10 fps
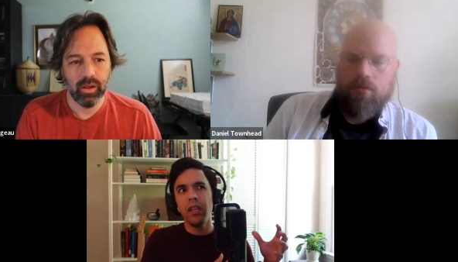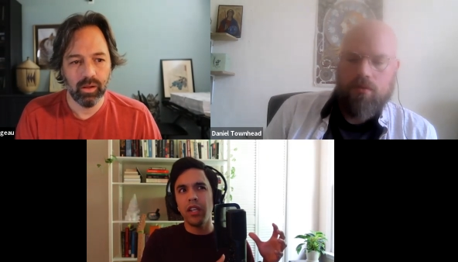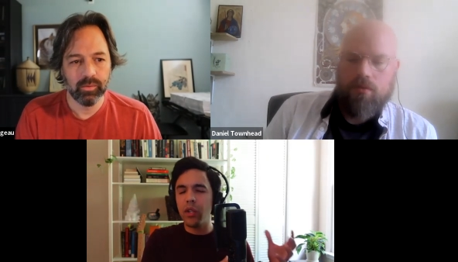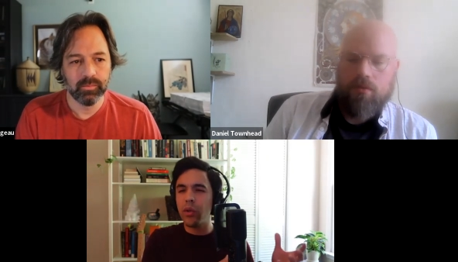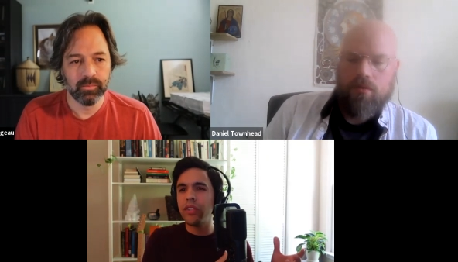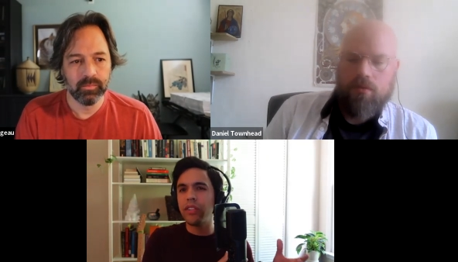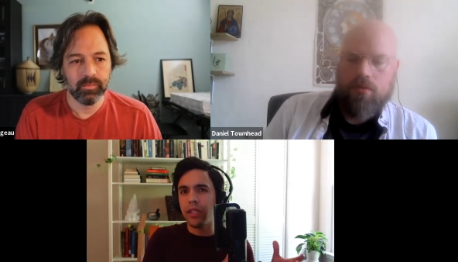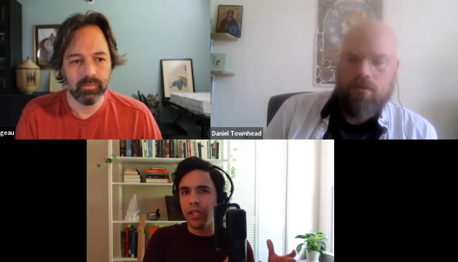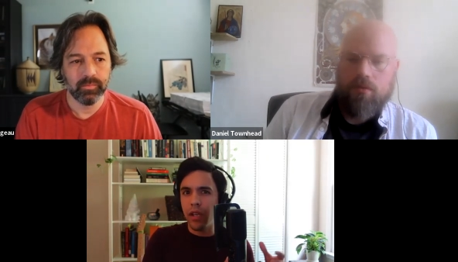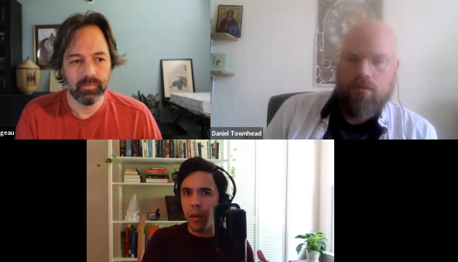
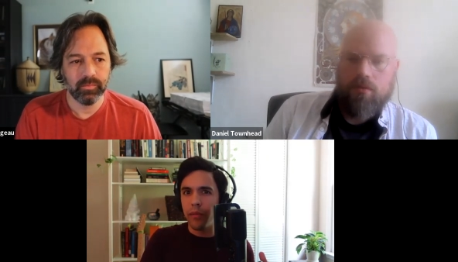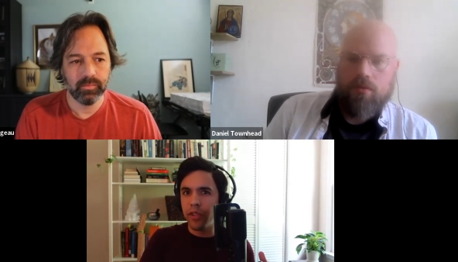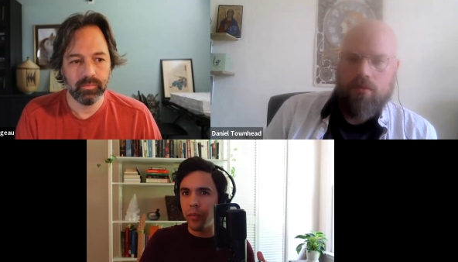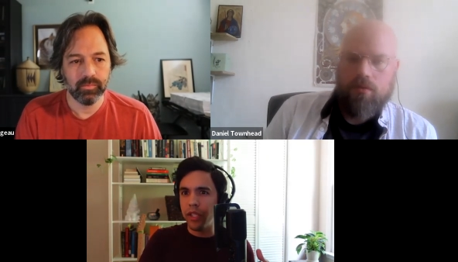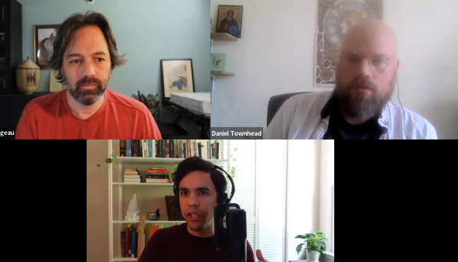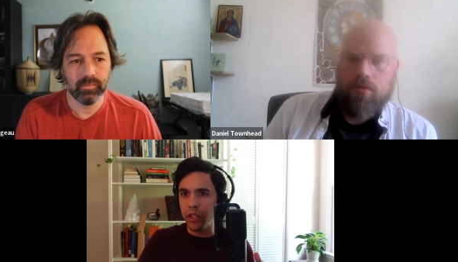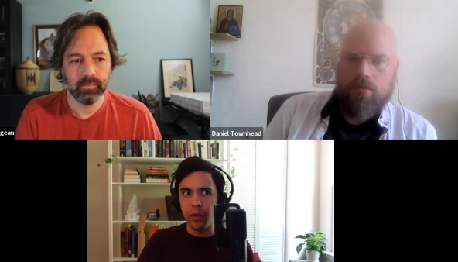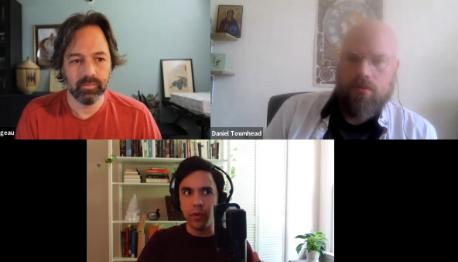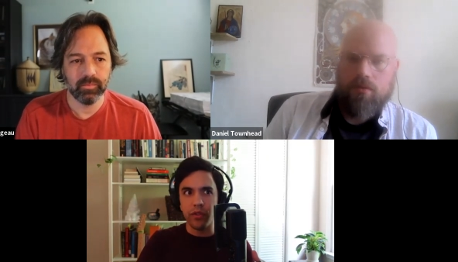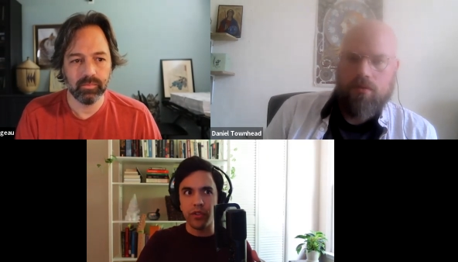Speaker 1: increasingly come to be
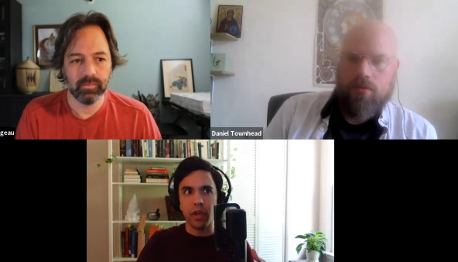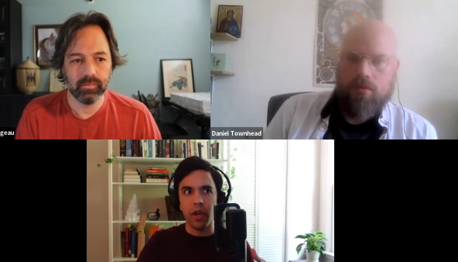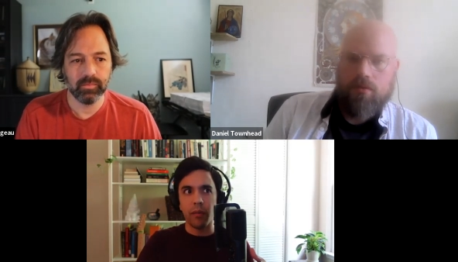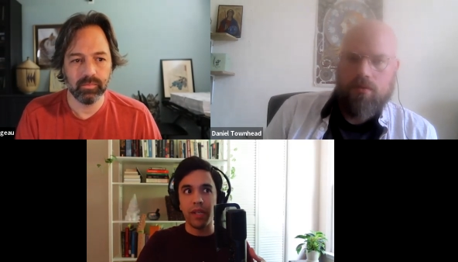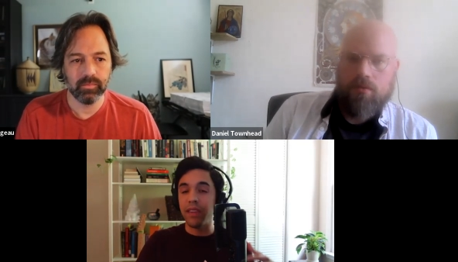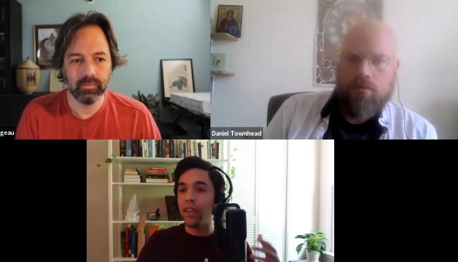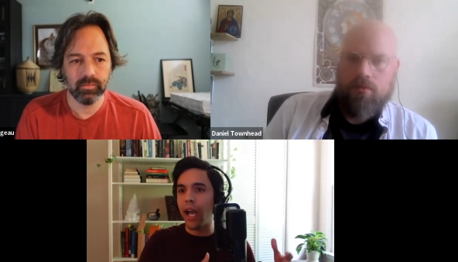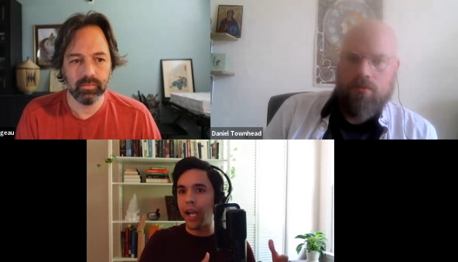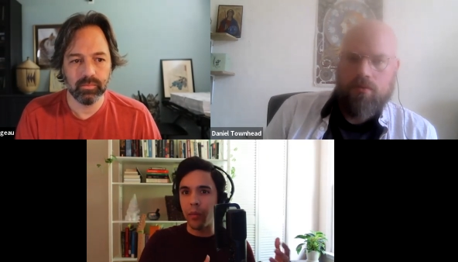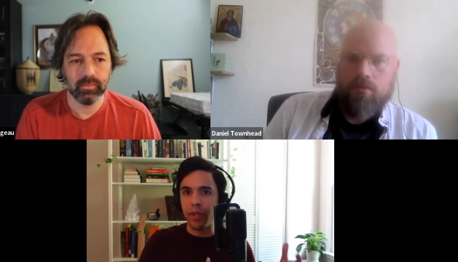used um, in the
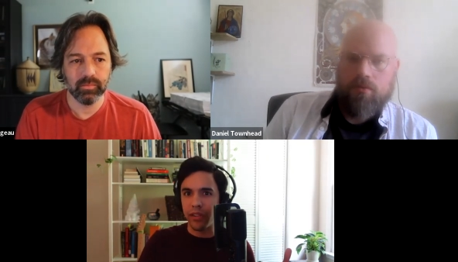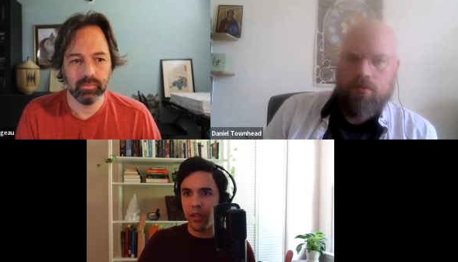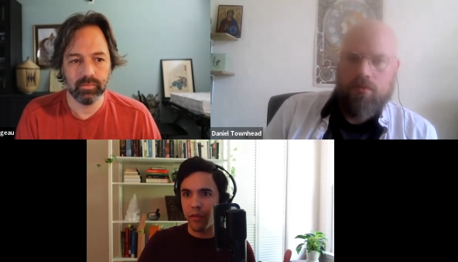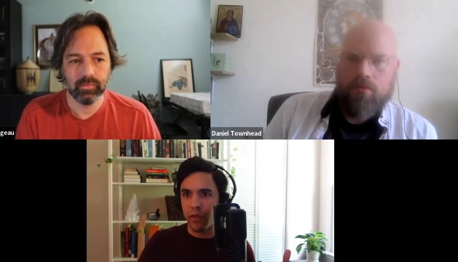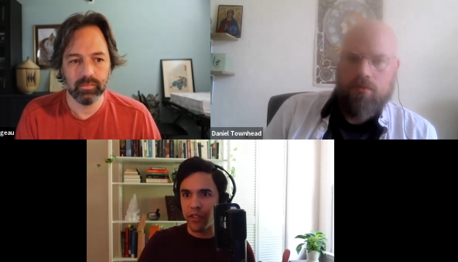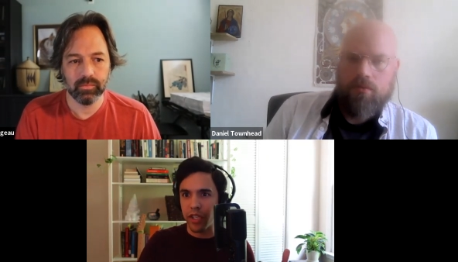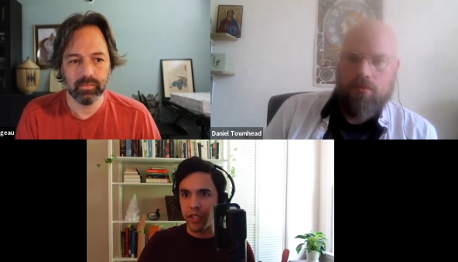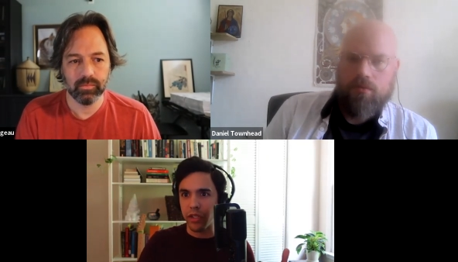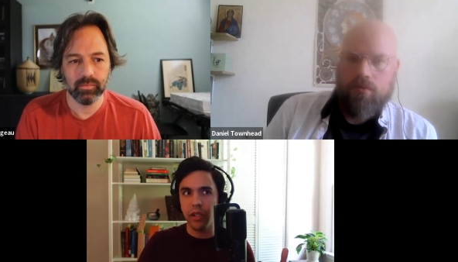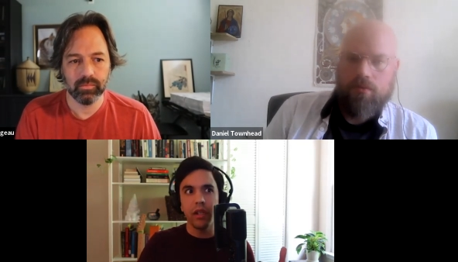higher beings
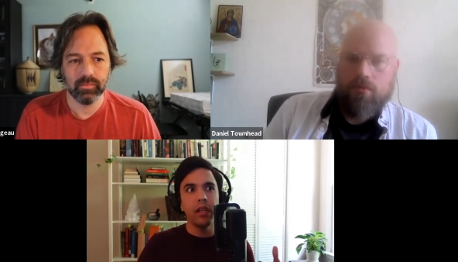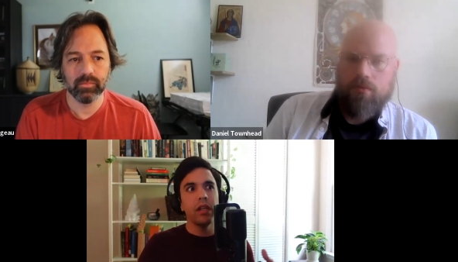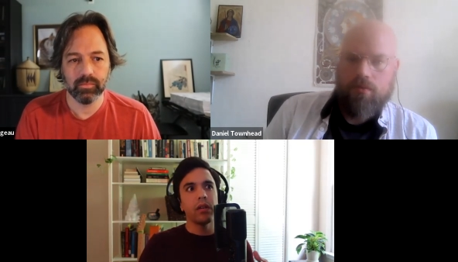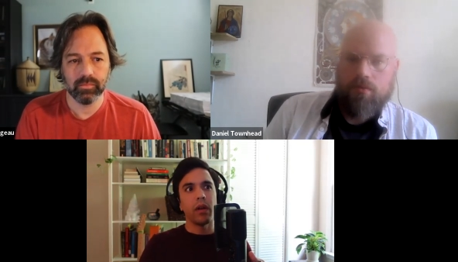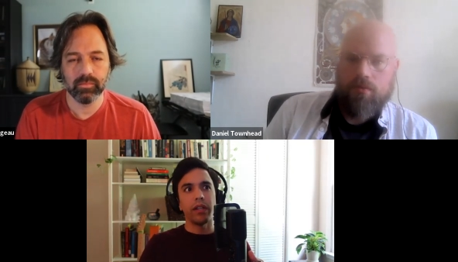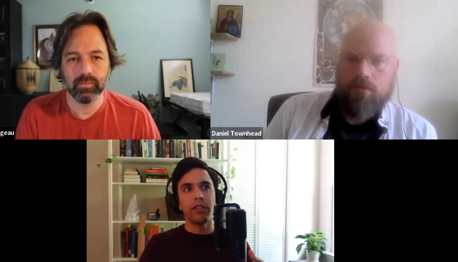conversation right?